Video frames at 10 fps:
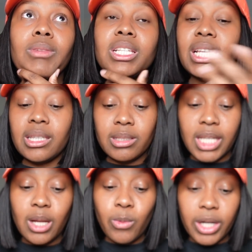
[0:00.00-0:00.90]
Did
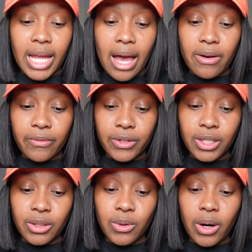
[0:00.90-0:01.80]
it work out for
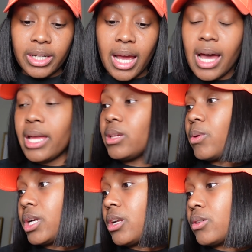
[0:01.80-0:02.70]
you or not? You
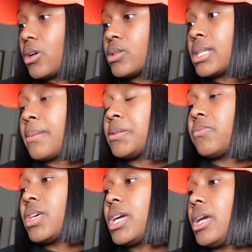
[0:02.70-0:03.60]
want to know those types of
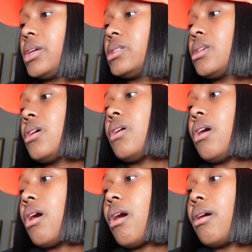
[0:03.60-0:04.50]
things.
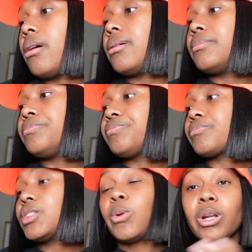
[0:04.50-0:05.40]
You want
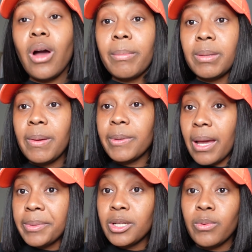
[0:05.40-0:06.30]
to know how many people
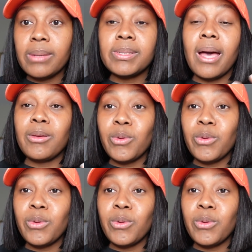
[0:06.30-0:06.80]
came to your website.